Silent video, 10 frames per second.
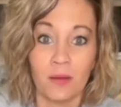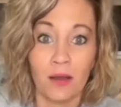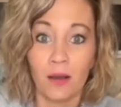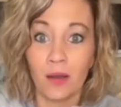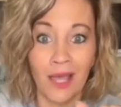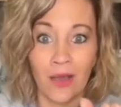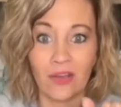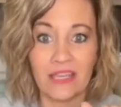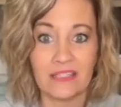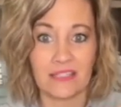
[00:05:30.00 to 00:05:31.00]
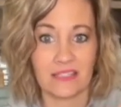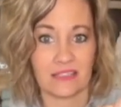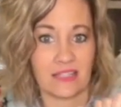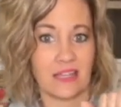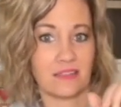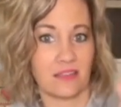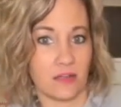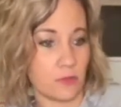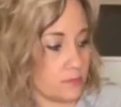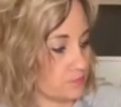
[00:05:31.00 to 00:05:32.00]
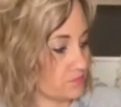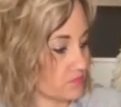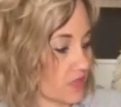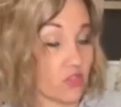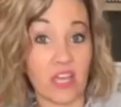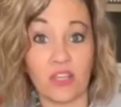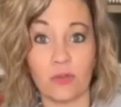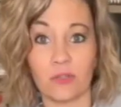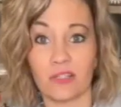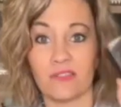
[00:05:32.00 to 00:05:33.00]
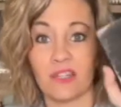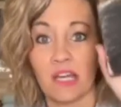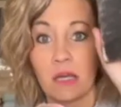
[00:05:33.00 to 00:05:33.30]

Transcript: How easy is that though? Thank you, Olivia.